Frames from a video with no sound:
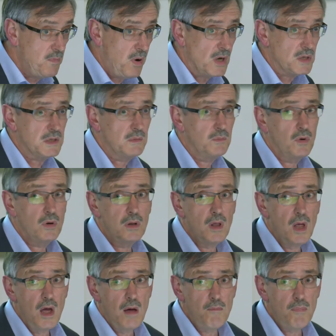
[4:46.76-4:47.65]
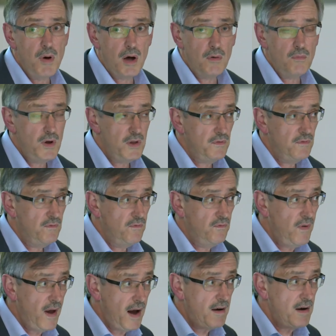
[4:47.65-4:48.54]
possible, but with
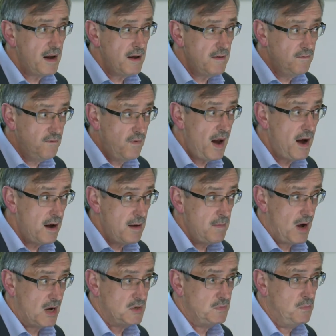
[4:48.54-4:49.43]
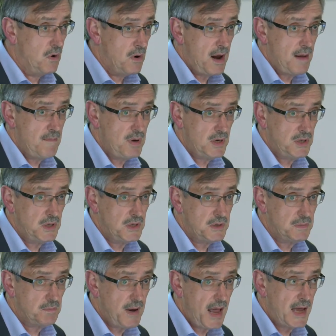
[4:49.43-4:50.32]
very, very much more
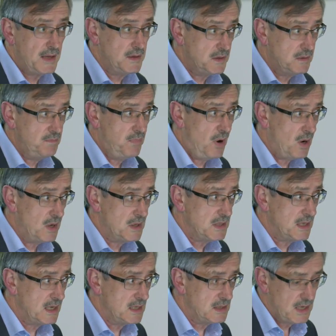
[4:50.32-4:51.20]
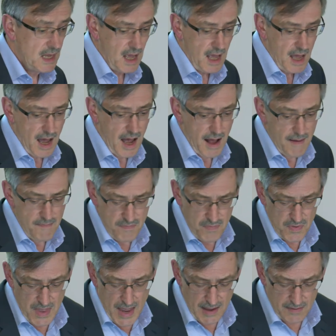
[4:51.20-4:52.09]
ambitious plans and policies
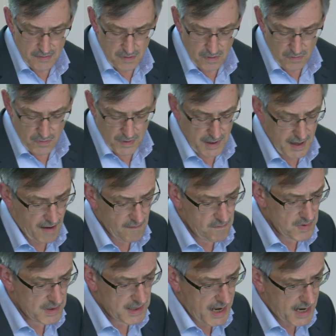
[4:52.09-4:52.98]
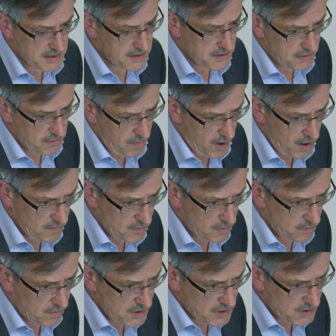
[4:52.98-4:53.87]
than the government has at the
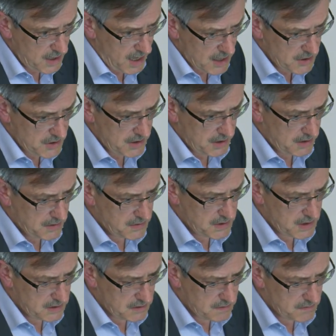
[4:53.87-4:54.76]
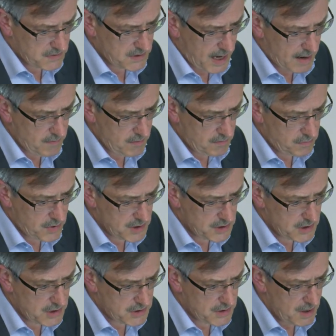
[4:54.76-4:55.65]
moment, which largely consists of Simon
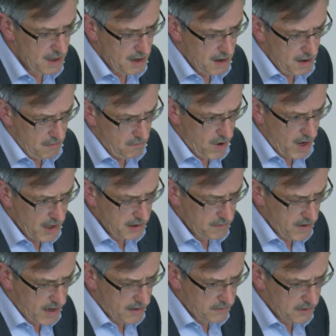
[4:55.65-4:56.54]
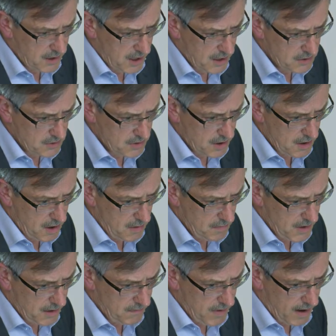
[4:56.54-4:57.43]
Bridges, running around the country
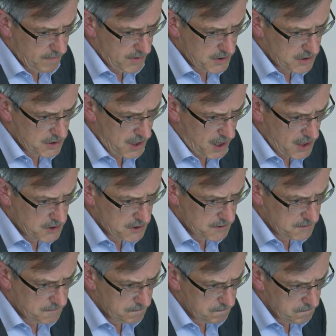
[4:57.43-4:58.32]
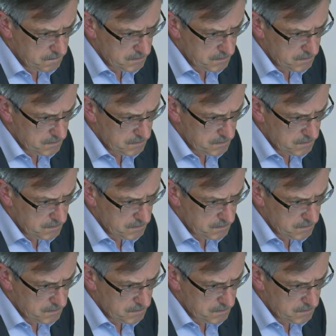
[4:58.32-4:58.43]
opening rapid charges.